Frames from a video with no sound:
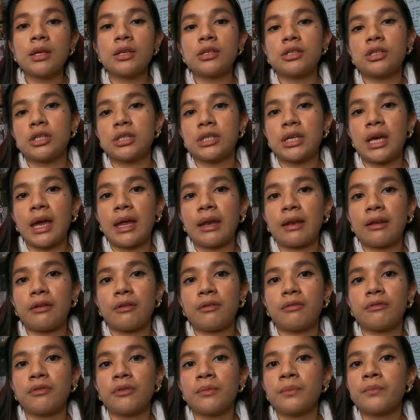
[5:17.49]
just kind
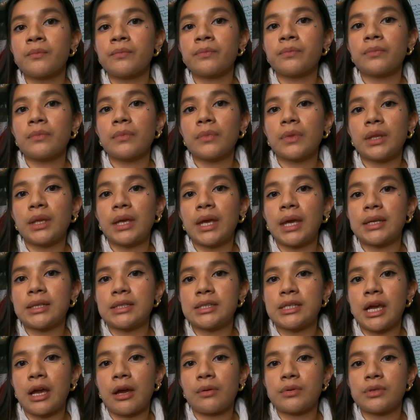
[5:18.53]
of get
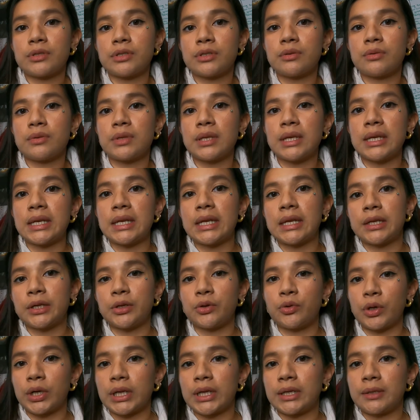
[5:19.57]
down to the
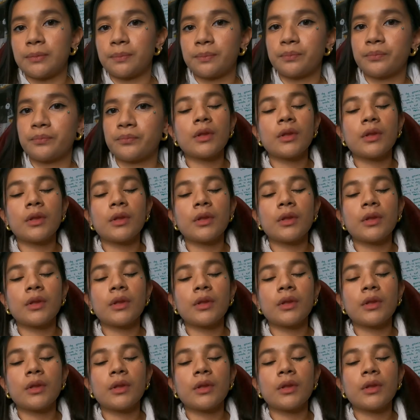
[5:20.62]
nitty-gritty.